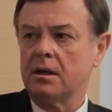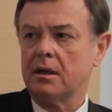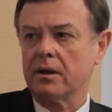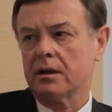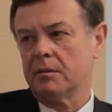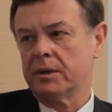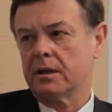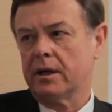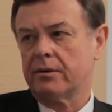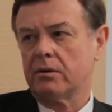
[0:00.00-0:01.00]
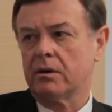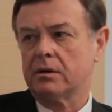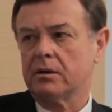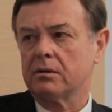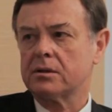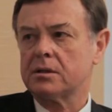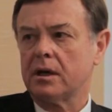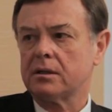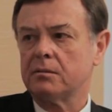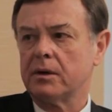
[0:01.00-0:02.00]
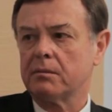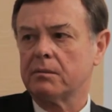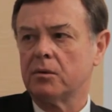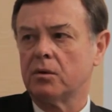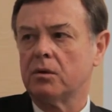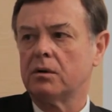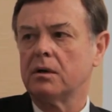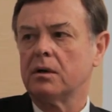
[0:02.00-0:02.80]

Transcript: And then a bit later on, you'll start to make more